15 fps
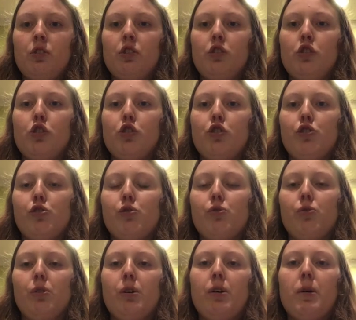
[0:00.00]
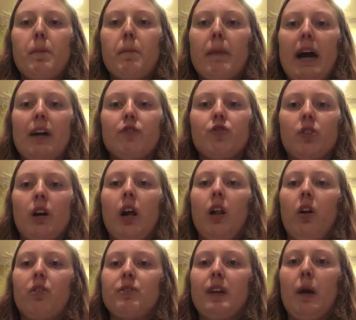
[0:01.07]
to match the
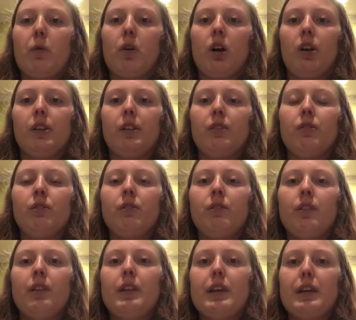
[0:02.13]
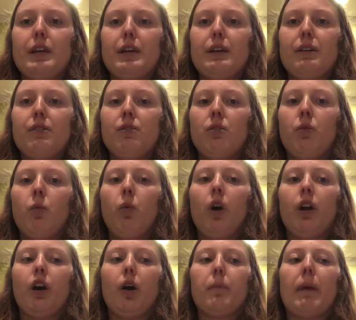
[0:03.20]
colors that were on the
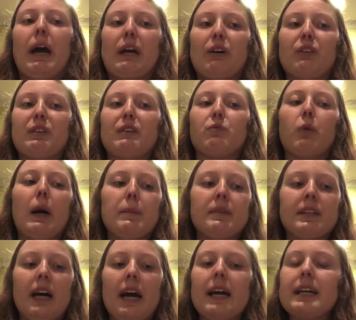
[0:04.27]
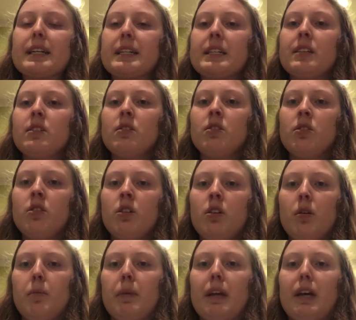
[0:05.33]
one on Michaels' website,
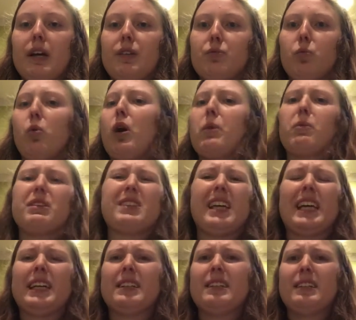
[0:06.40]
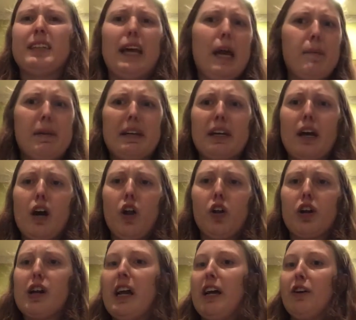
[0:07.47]
because one was like a salmon
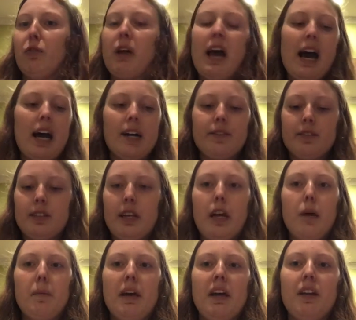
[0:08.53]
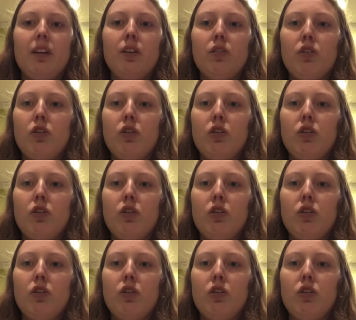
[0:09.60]
color and I don't have salmon,